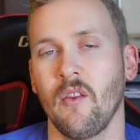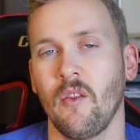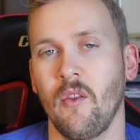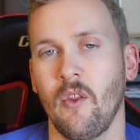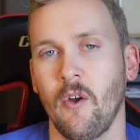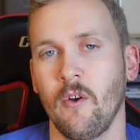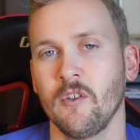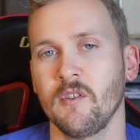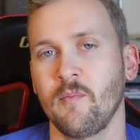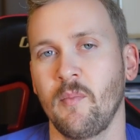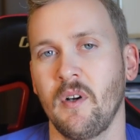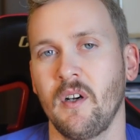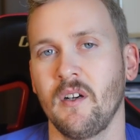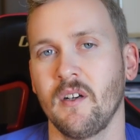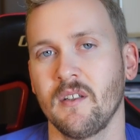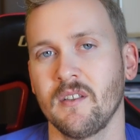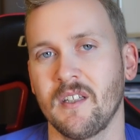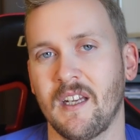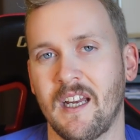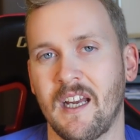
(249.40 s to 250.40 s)
Those
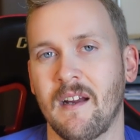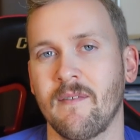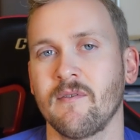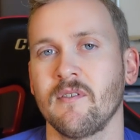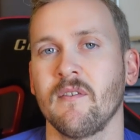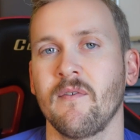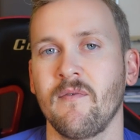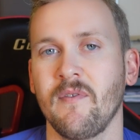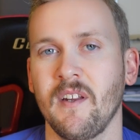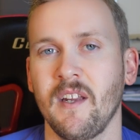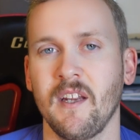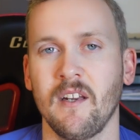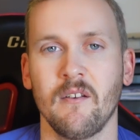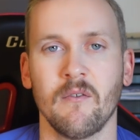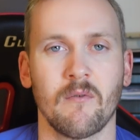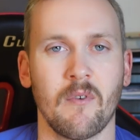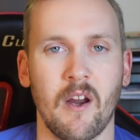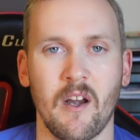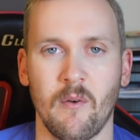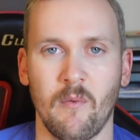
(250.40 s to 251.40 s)
bugs have to feed
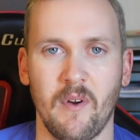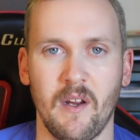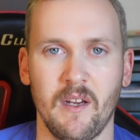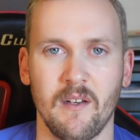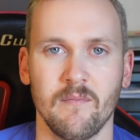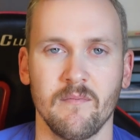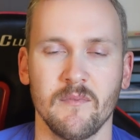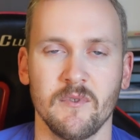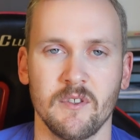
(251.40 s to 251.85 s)
right away.